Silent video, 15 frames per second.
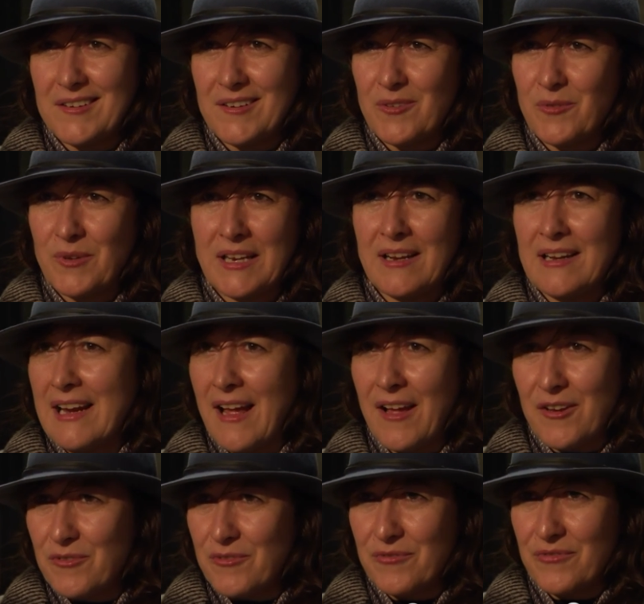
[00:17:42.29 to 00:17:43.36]
real
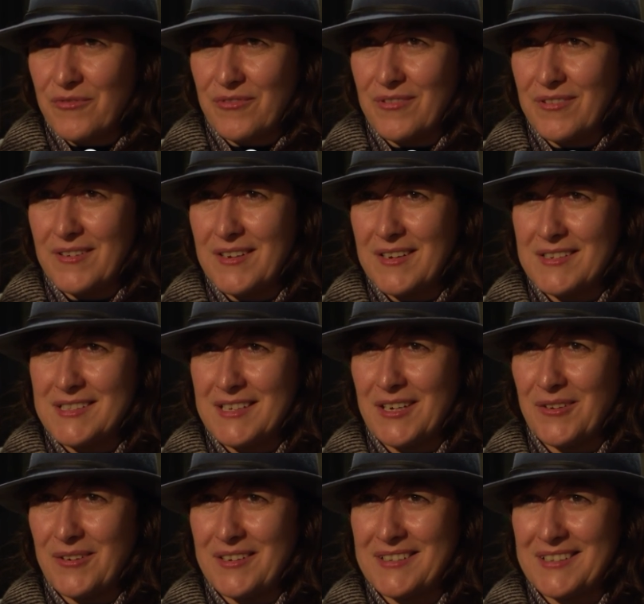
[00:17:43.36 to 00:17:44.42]
life
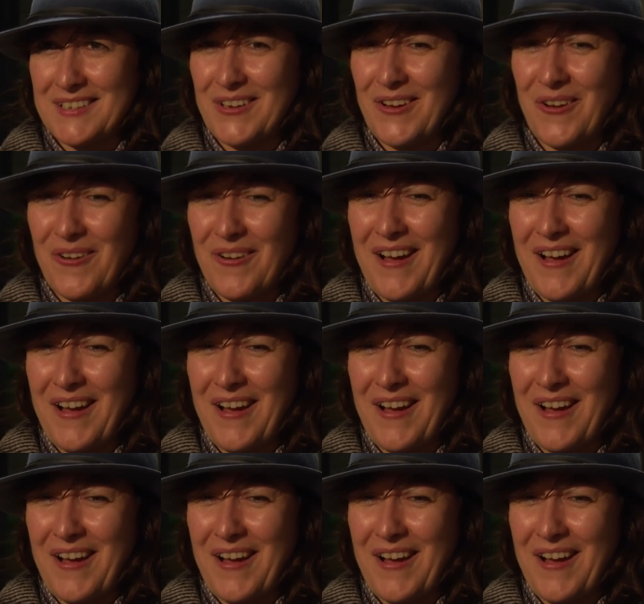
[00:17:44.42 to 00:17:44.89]
series, you know,